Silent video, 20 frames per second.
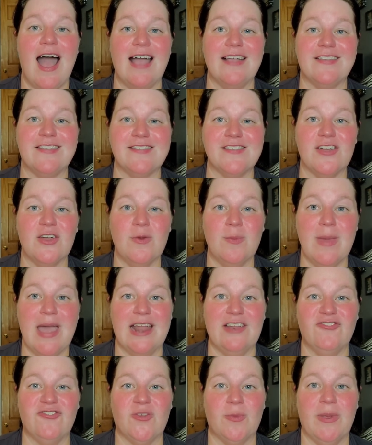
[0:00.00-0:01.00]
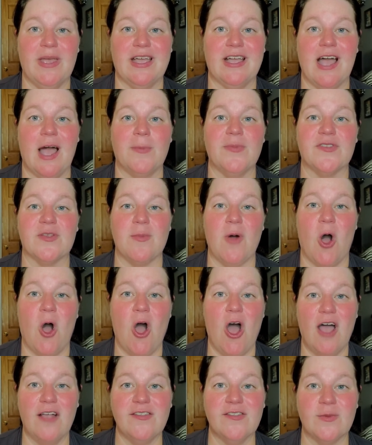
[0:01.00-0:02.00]
I still managed to pick up some
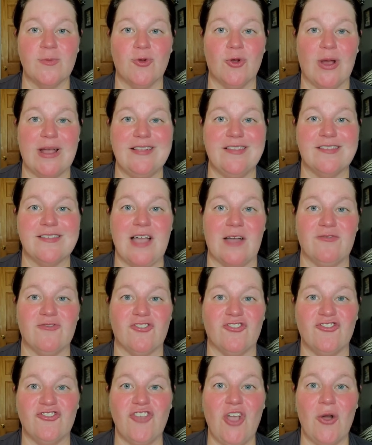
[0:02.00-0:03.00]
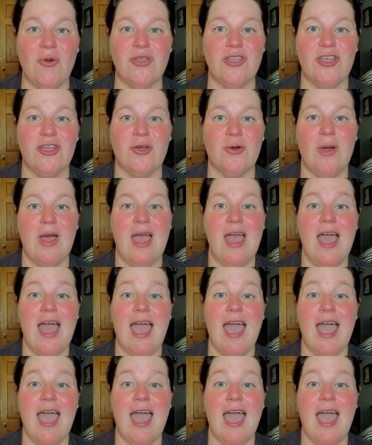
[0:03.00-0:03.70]
awesome, great stuff to show you.